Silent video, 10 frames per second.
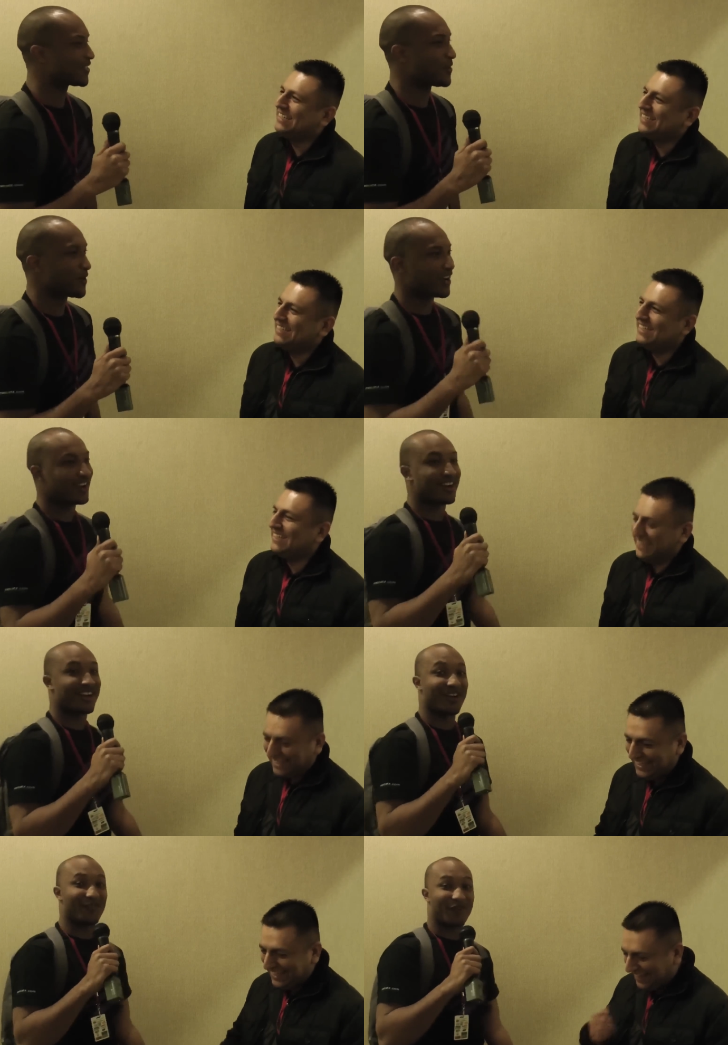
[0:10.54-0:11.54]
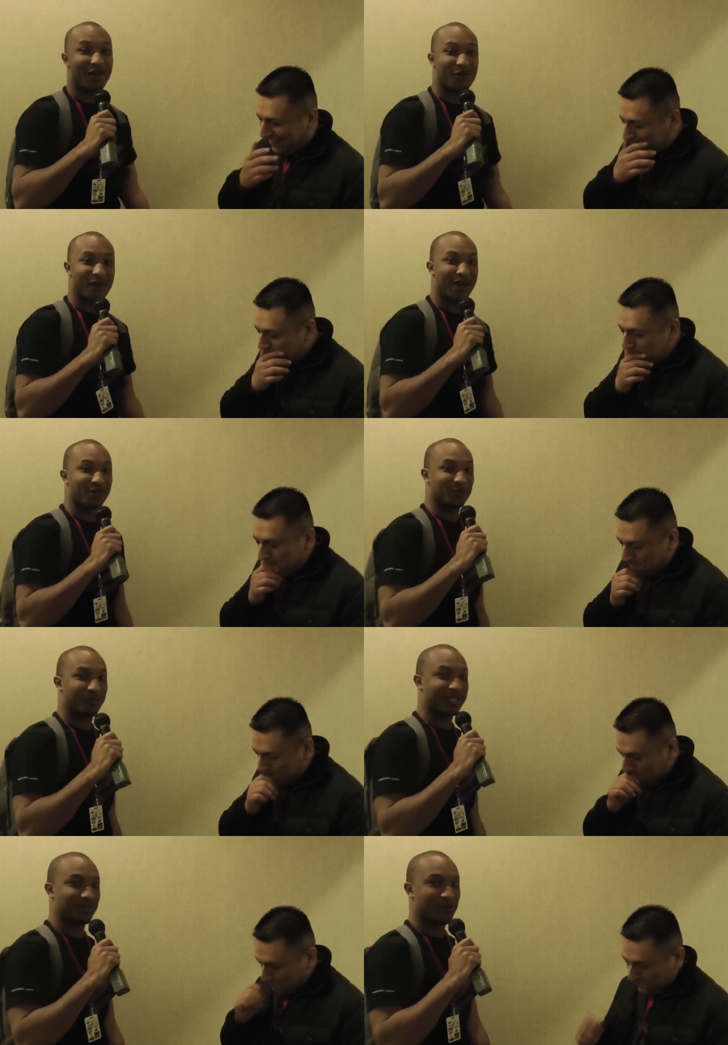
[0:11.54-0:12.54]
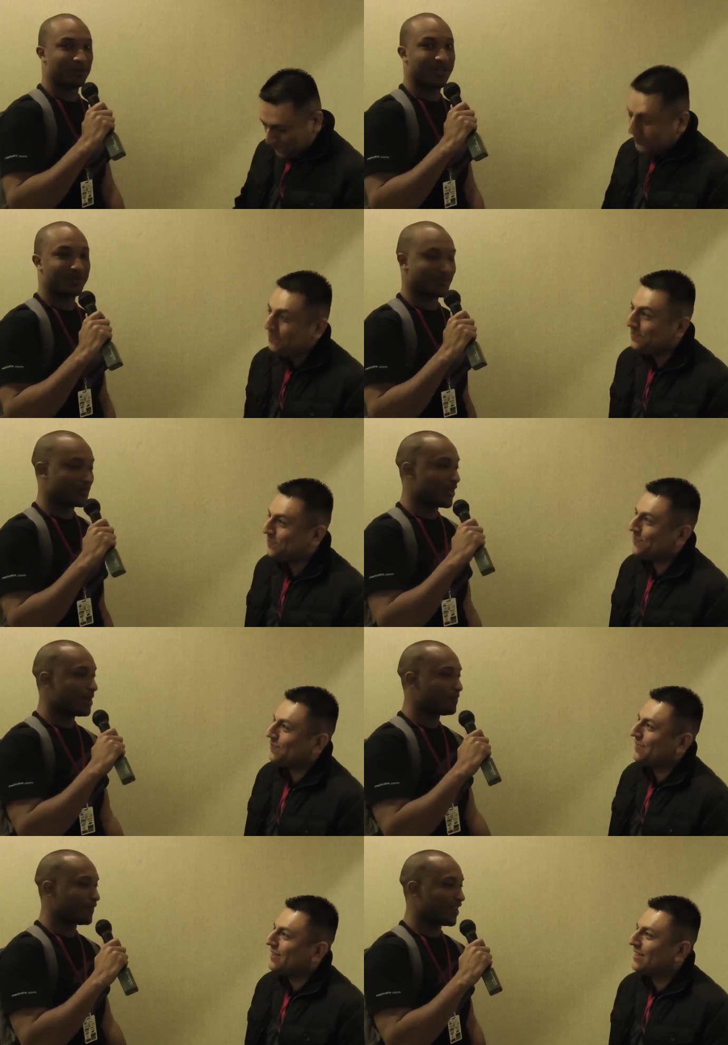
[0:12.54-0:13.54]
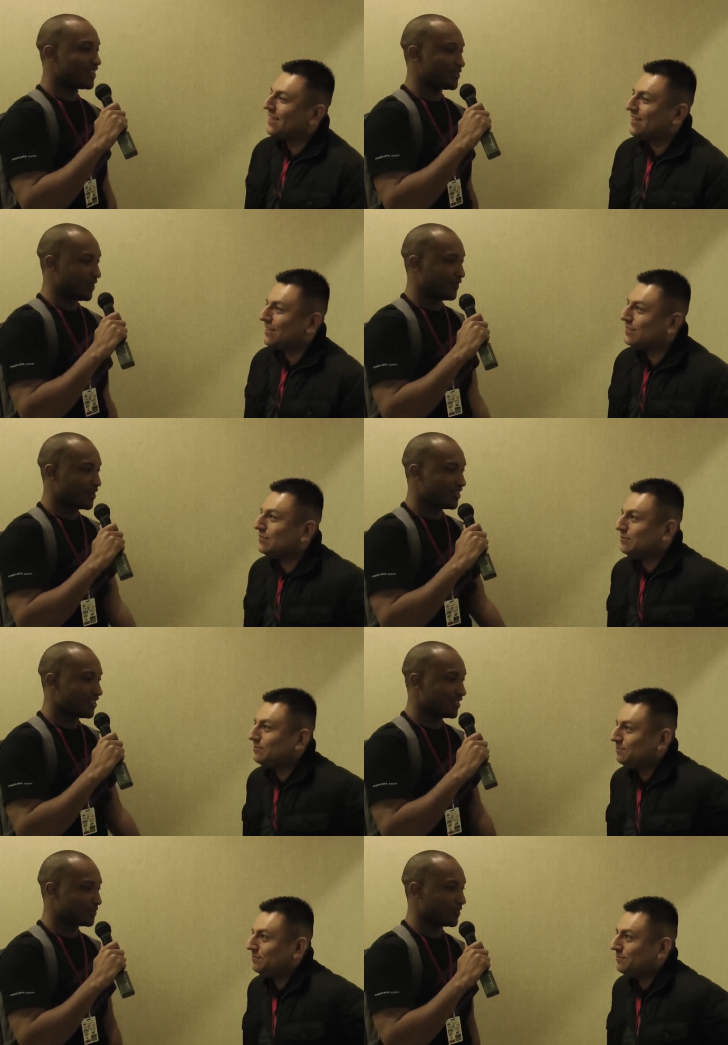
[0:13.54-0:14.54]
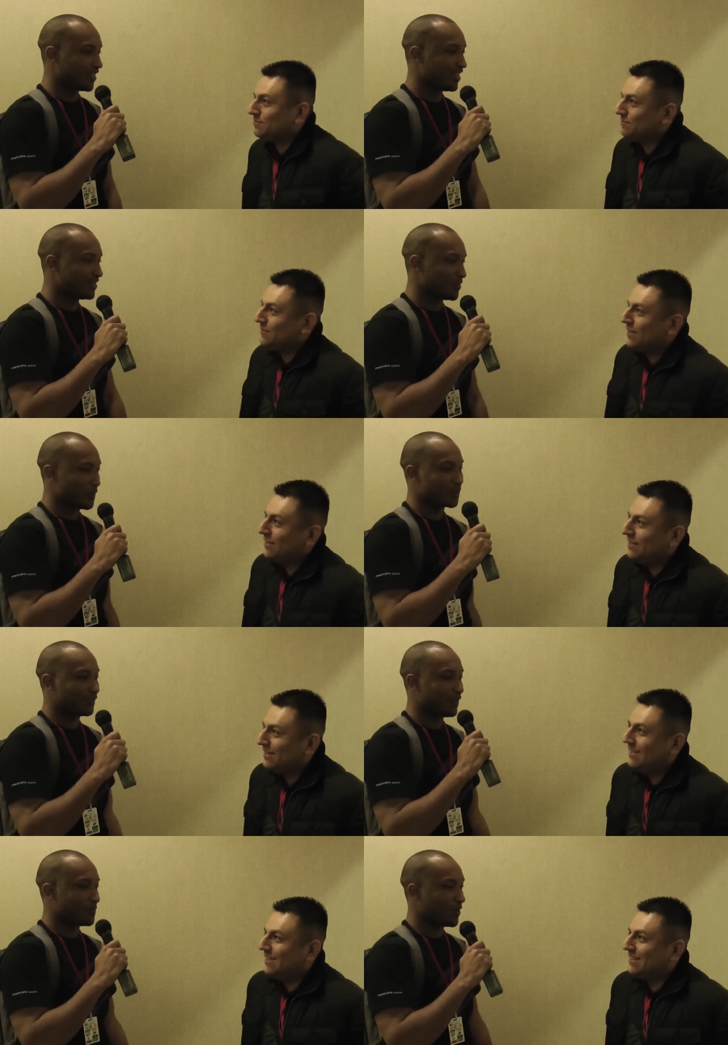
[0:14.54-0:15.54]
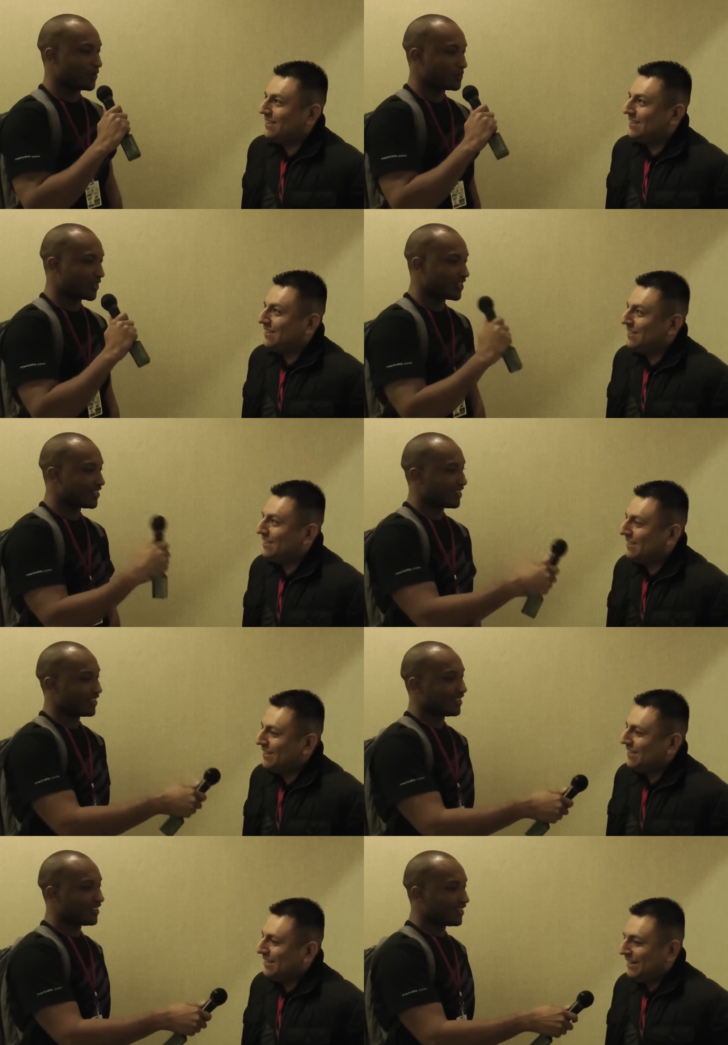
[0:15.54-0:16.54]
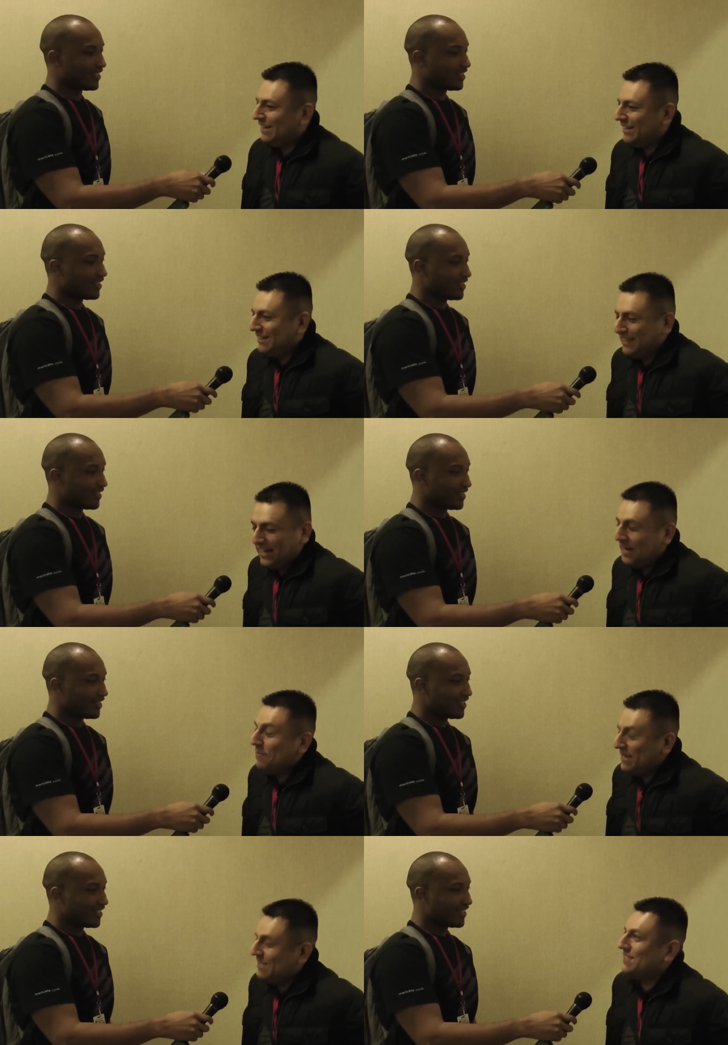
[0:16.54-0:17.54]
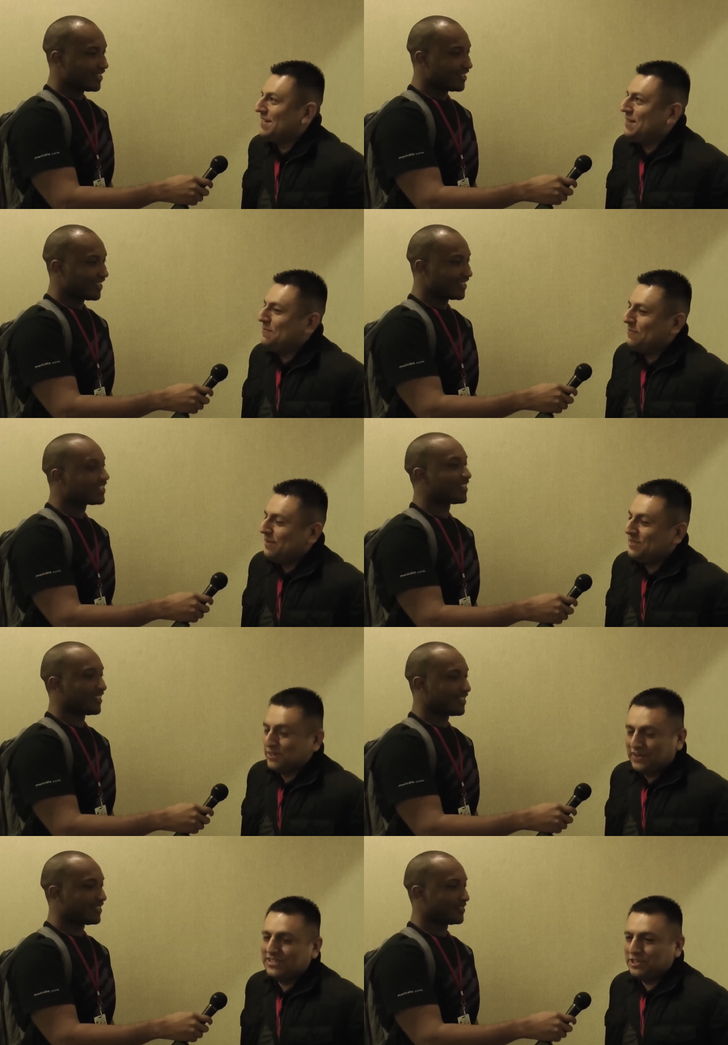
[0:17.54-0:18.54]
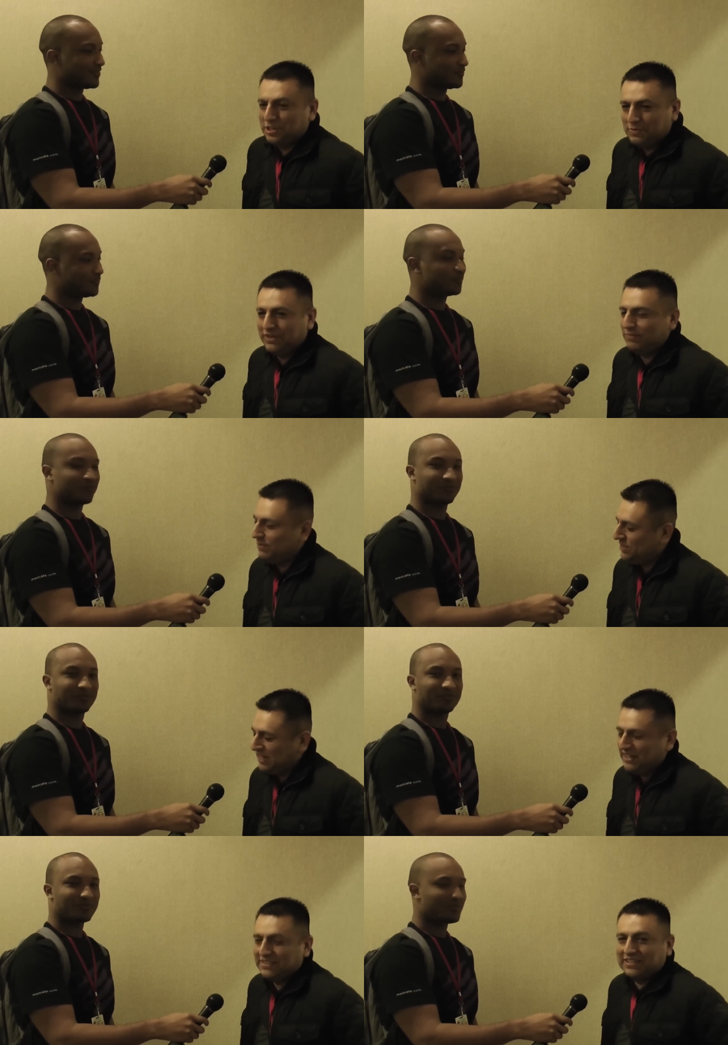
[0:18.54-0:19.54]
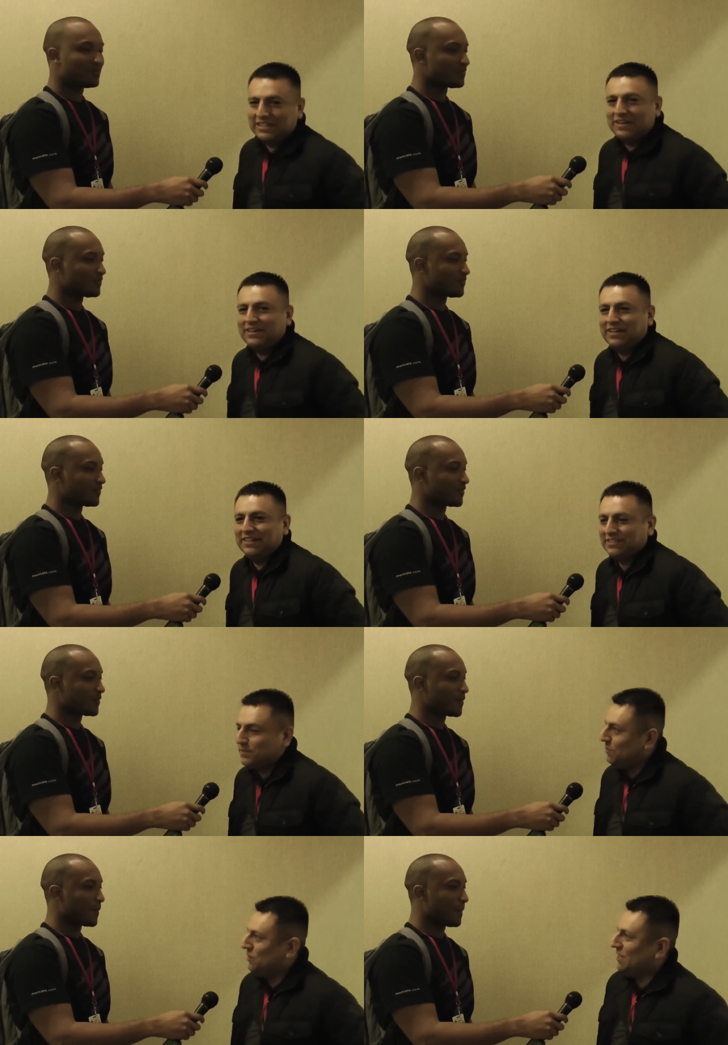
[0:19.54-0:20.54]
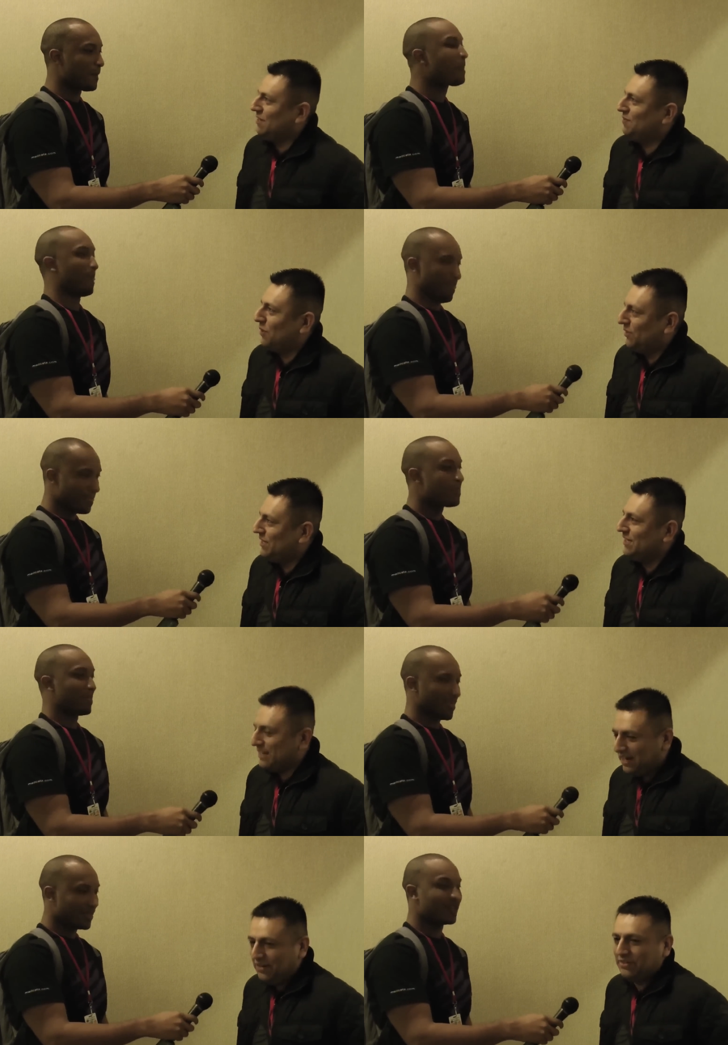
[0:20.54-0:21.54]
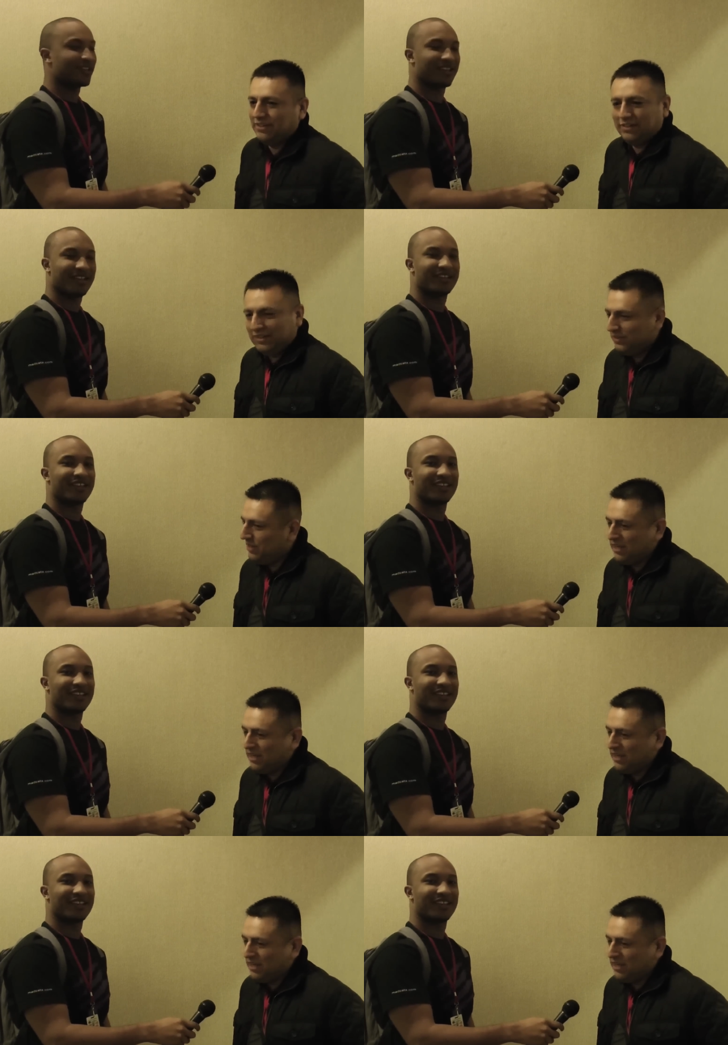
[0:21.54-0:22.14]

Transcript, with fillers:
Speaker 1: so we're here at a uh, final round. It was a big tournament. It was a real hype event. Did you have fun uh, this weekend, or what was your favorite part of the weekend?
Speaker 2: Uh, I had an amazing time. It was a great tournament. Shout outs to Larry and Spooky for holding it down, you know,